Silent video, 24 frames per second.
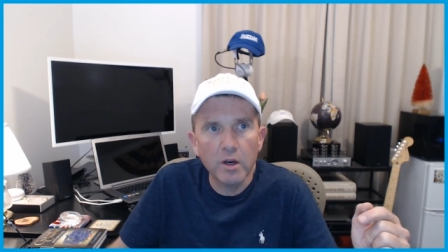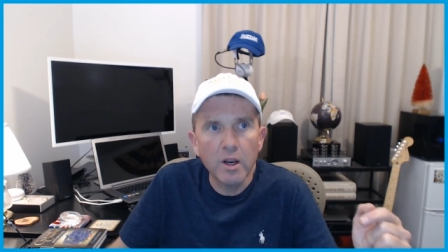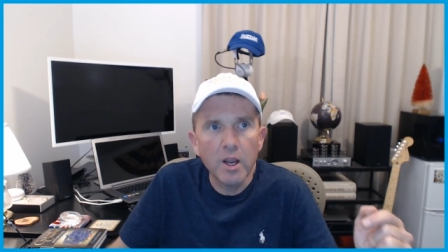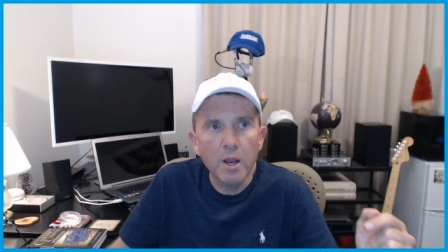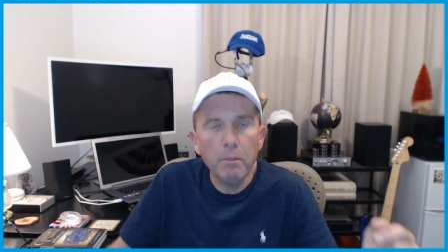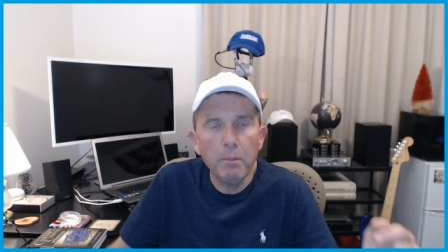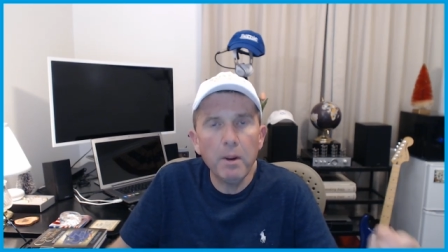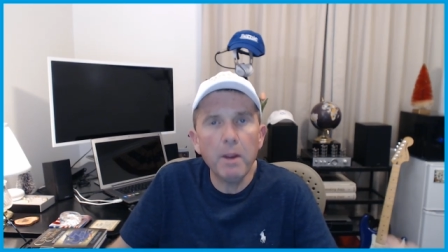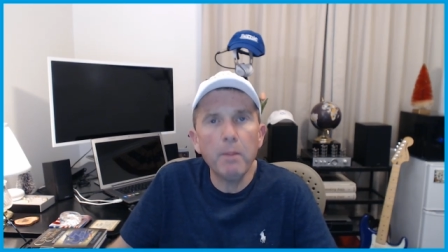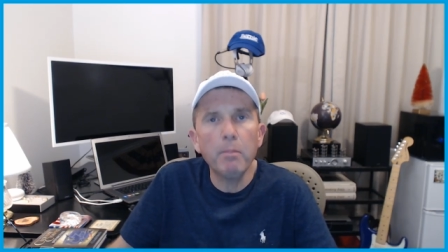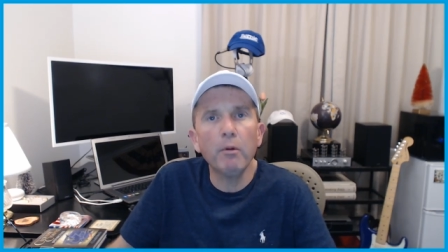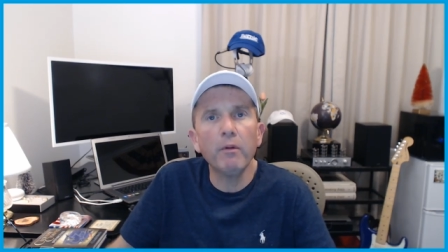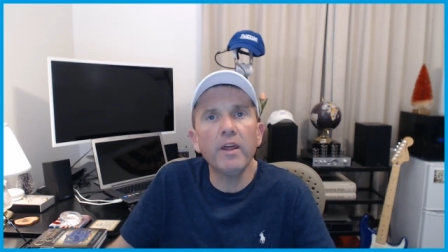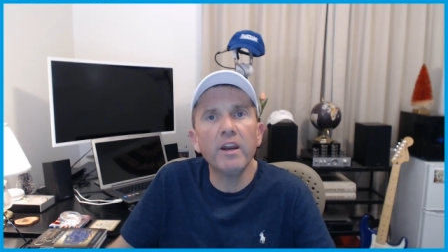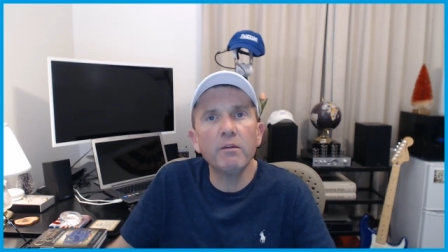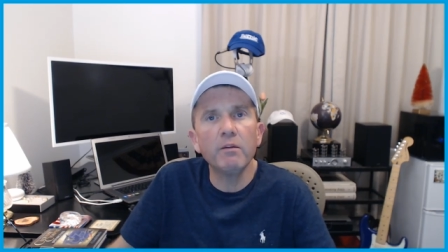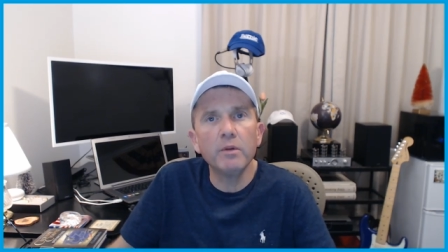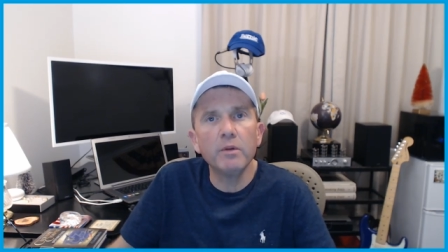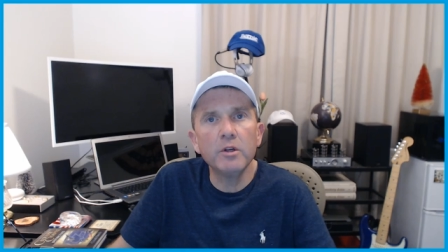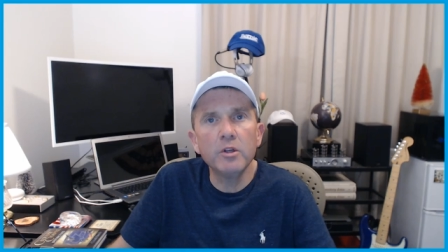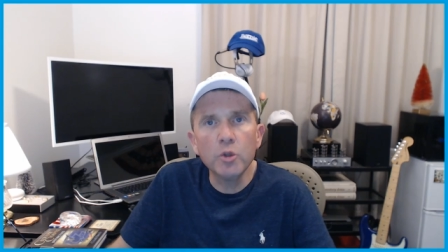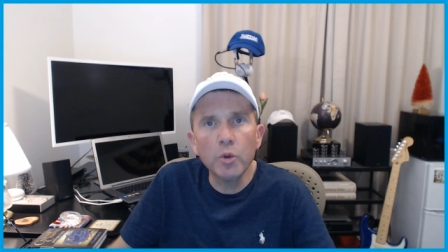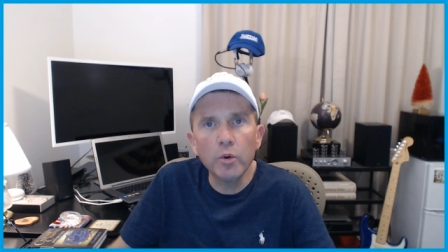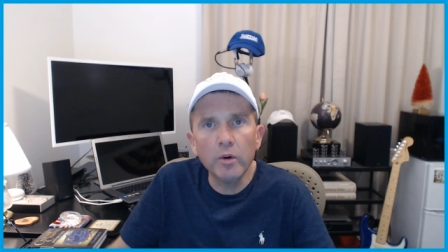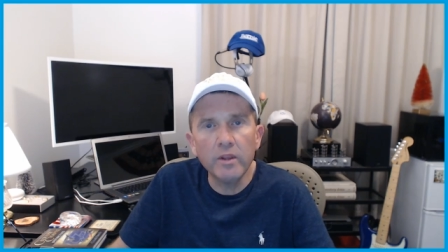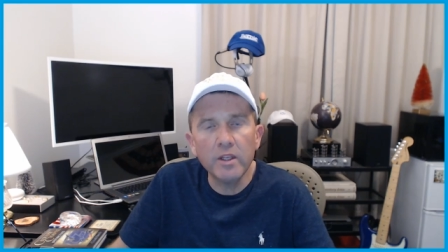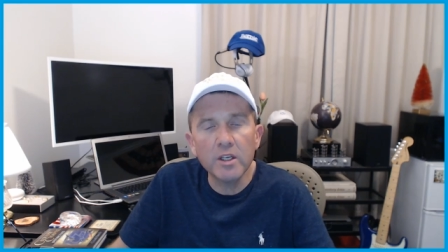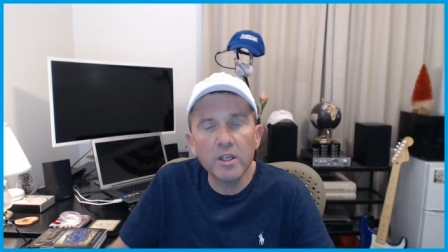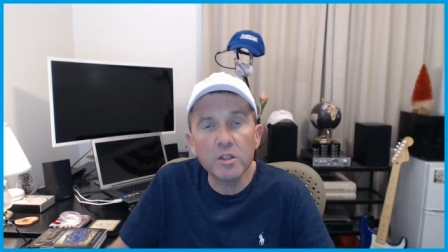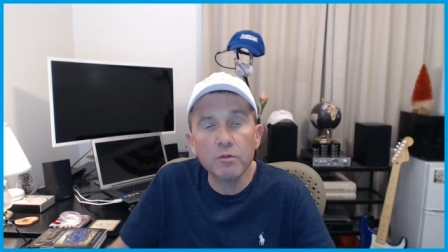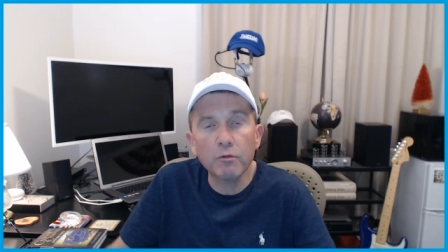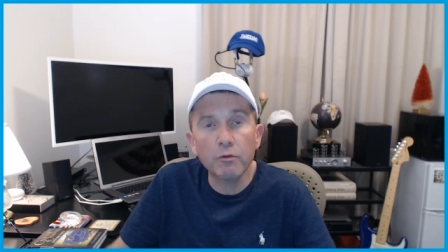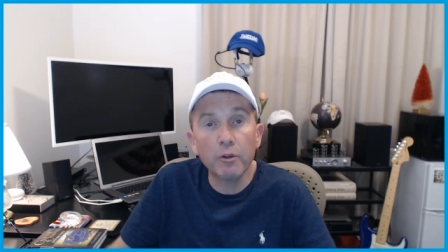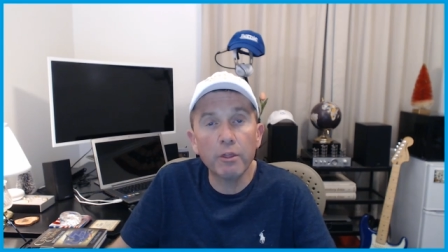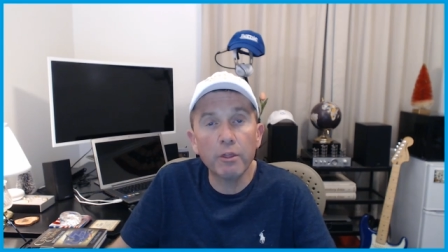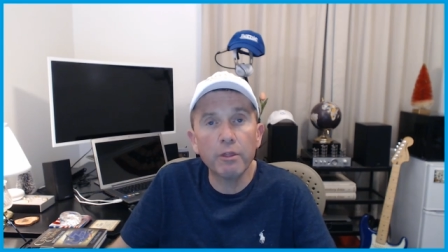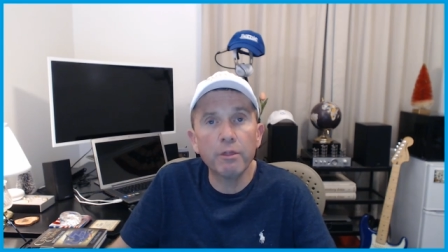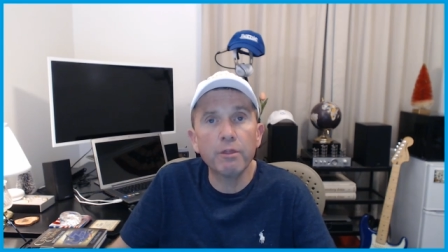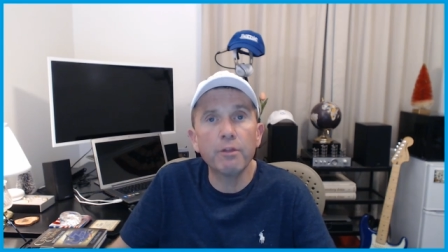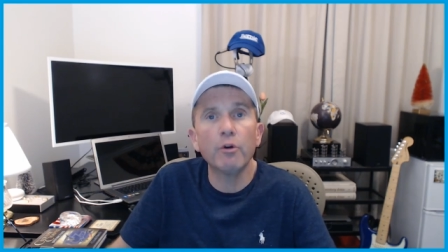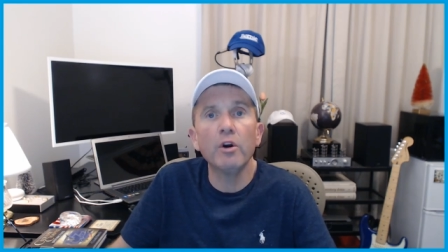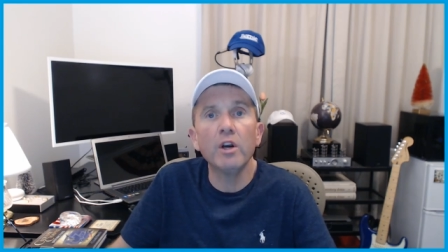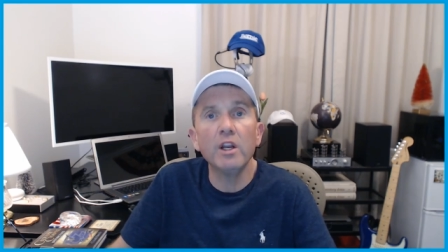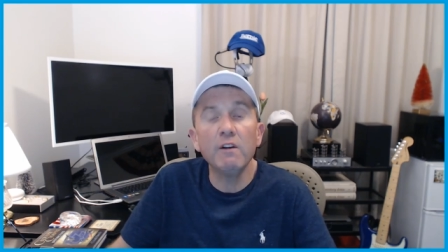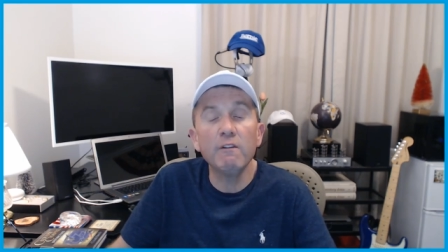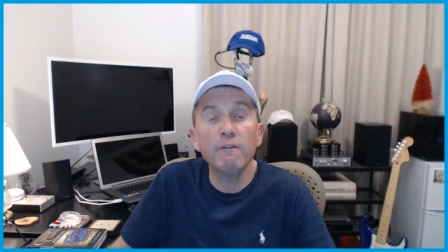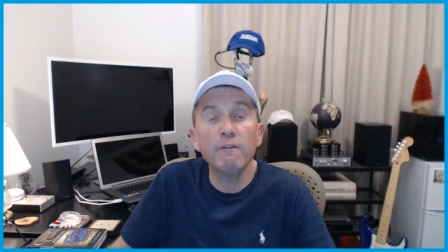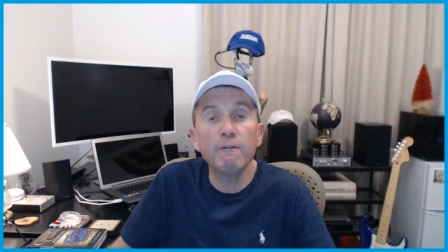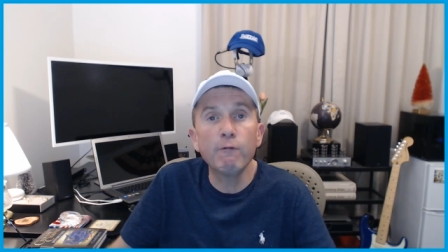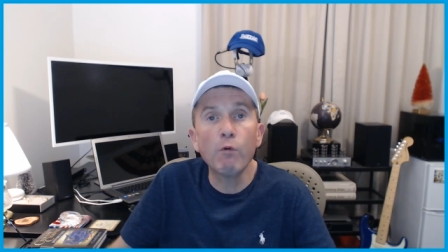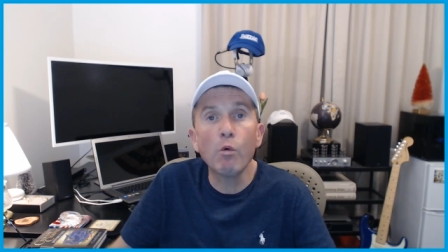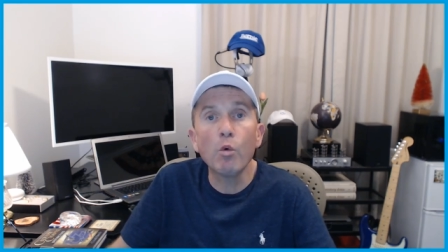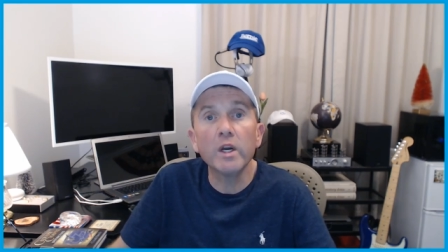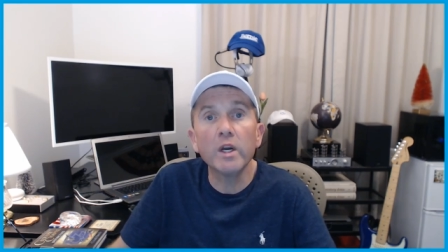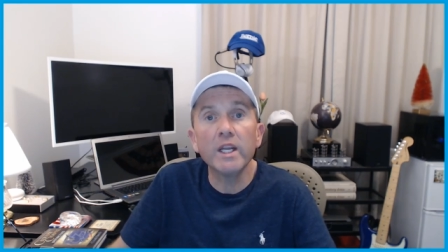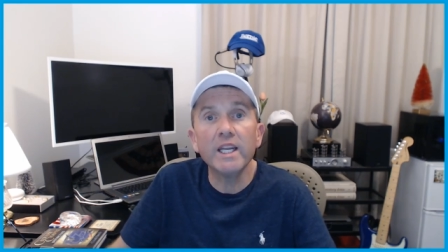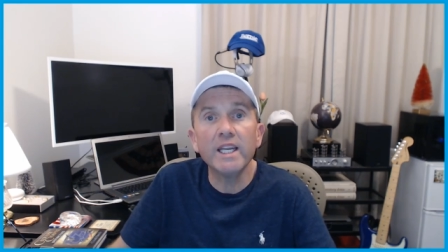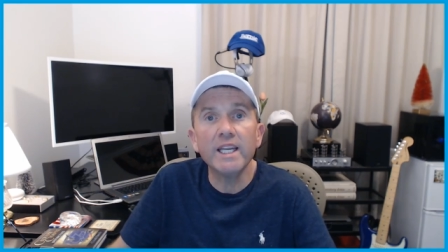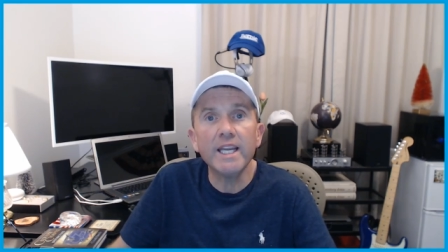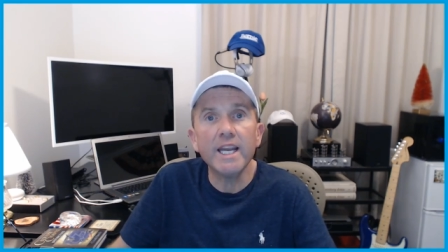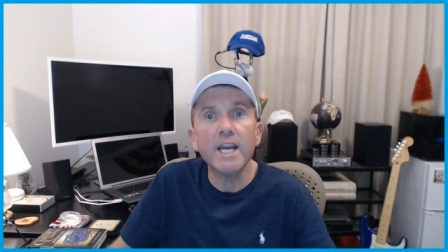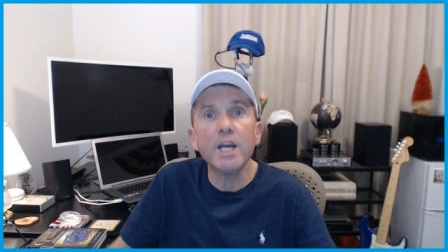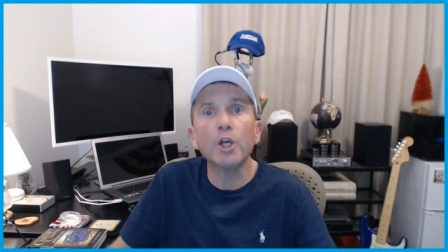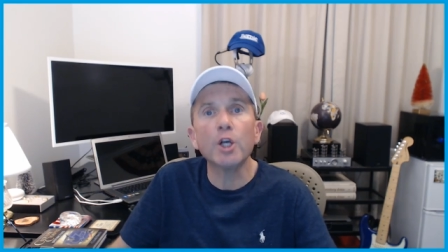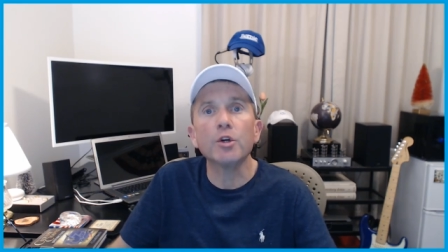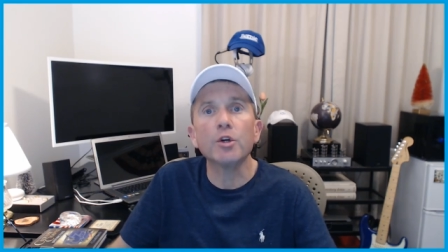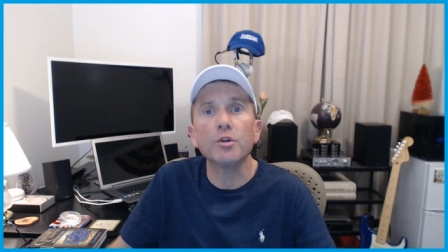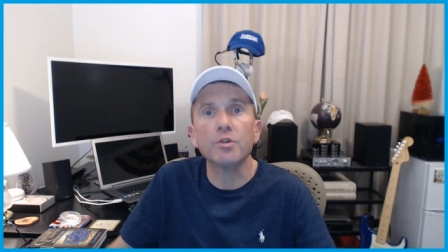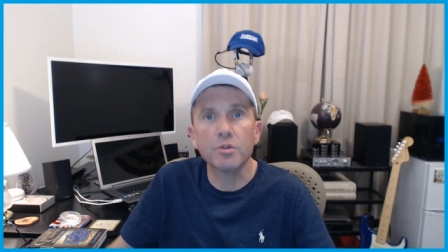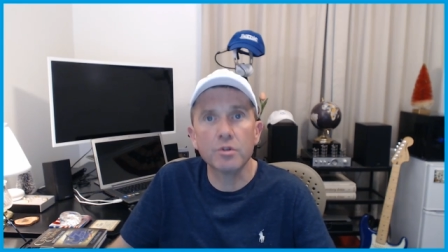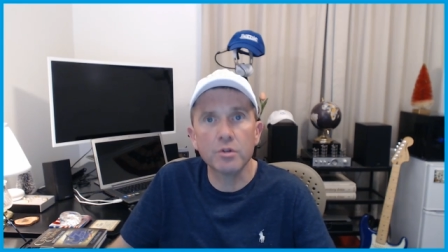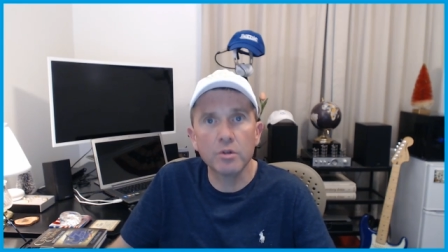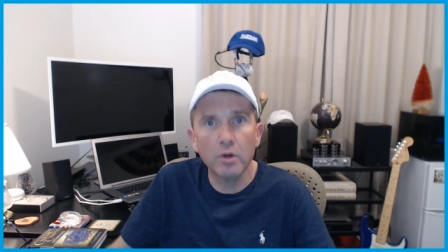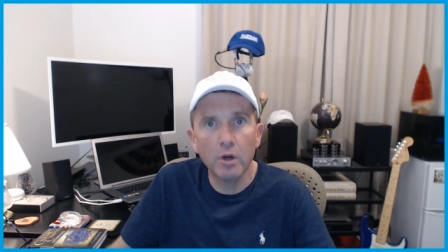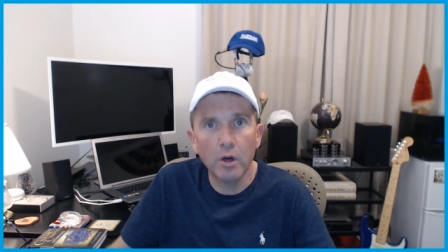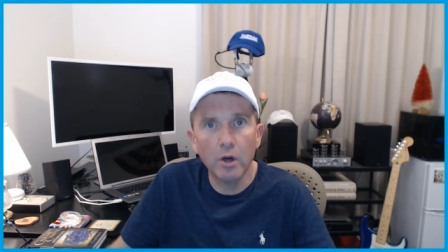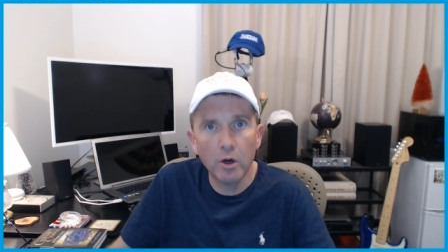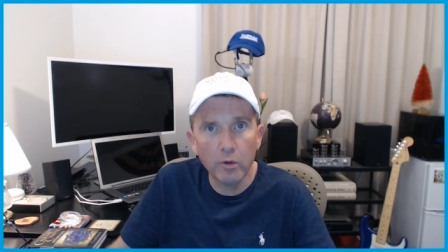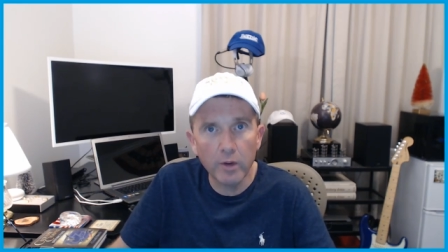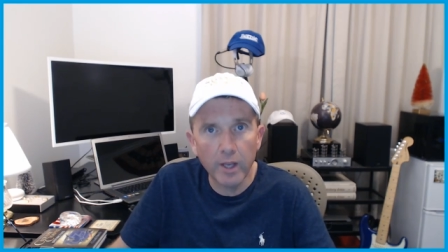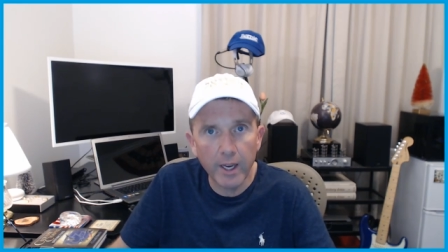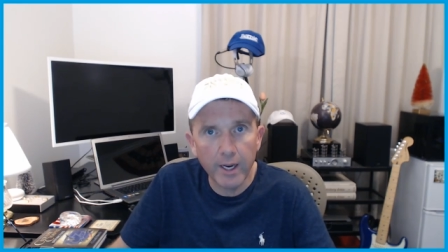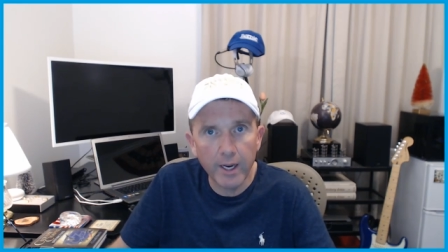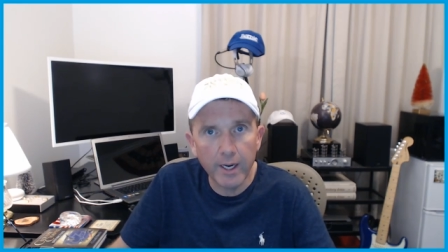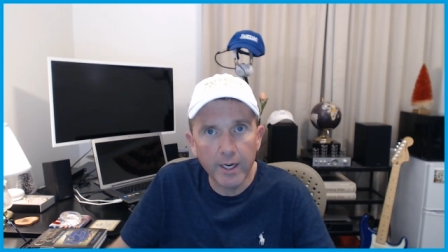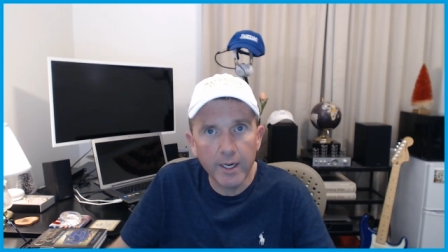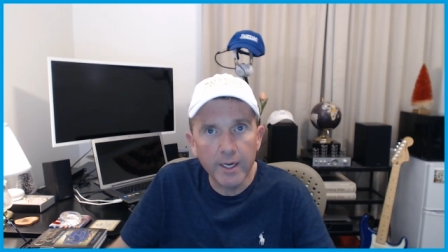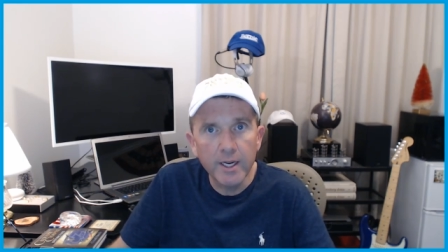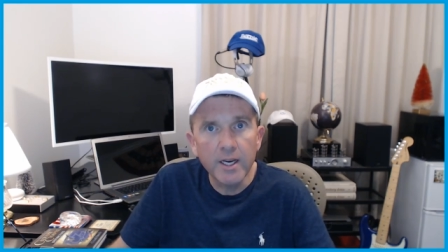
people that have been doing this for 30, 40 years, okay?